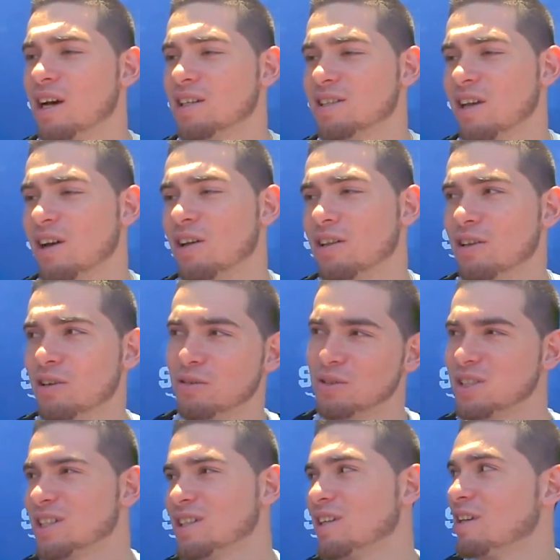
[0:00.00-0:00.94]
I saw a little,
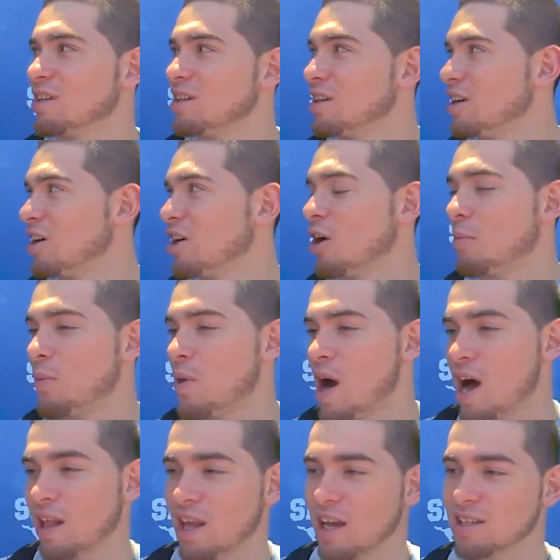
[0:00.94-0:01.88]
just a, a couple
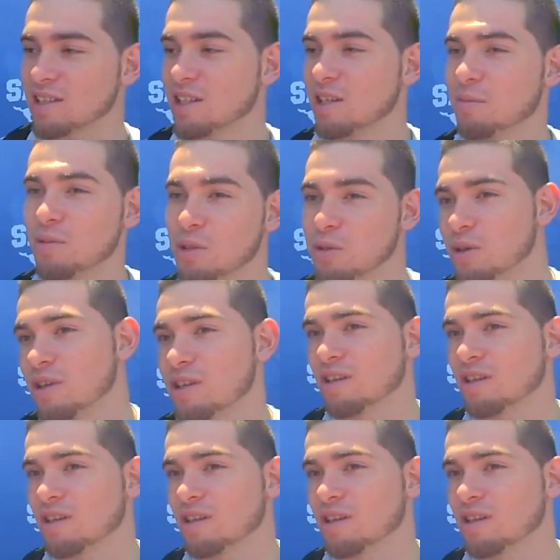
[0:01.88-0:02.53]
highlights of him doing a,